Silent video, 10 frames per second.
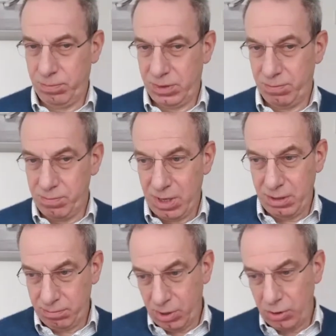
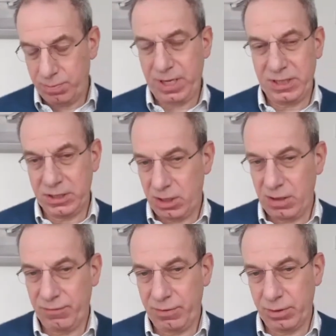most patients
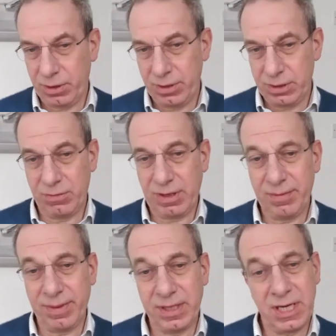hopefully will go into the
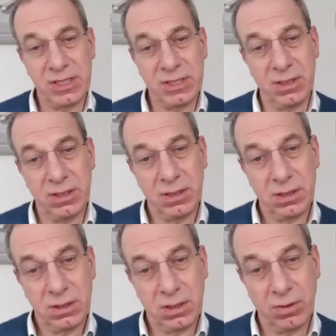randomization
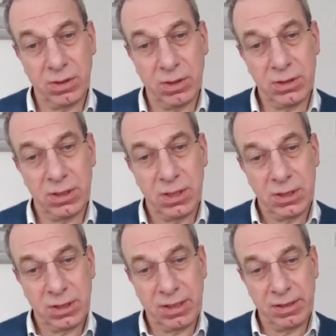cohort.
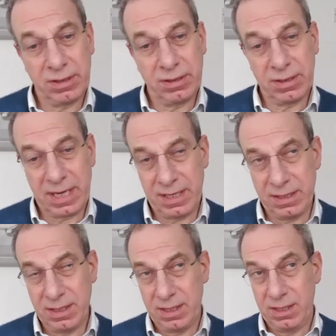So they'll
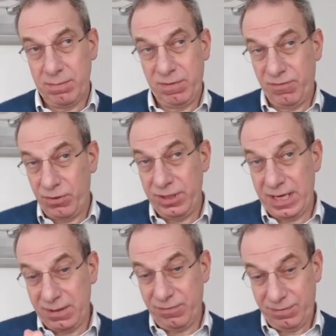then, before the
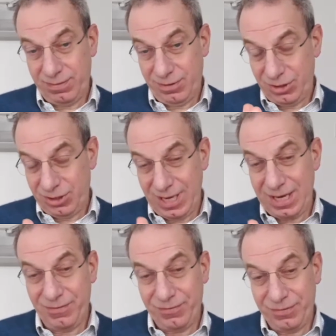end of, just at the
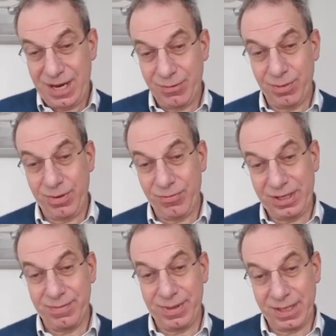end of flare, will be
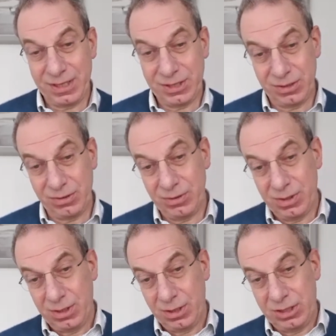randomized to
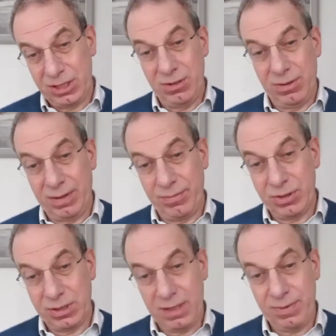continuing
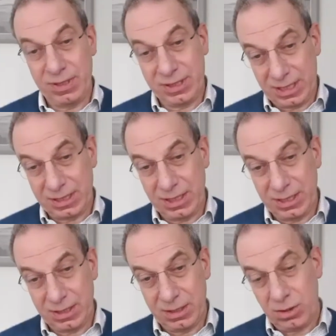ibrutinib in
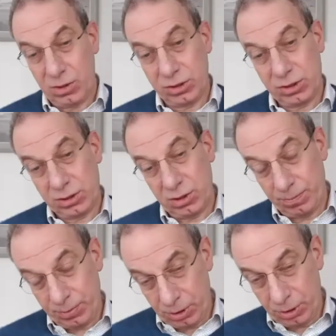static or
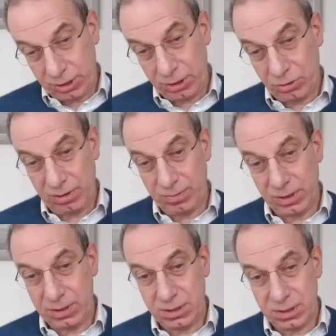pausing
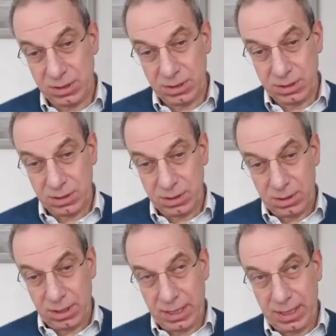treatment.
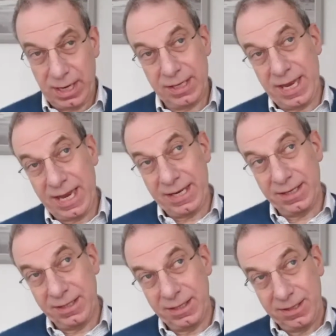And then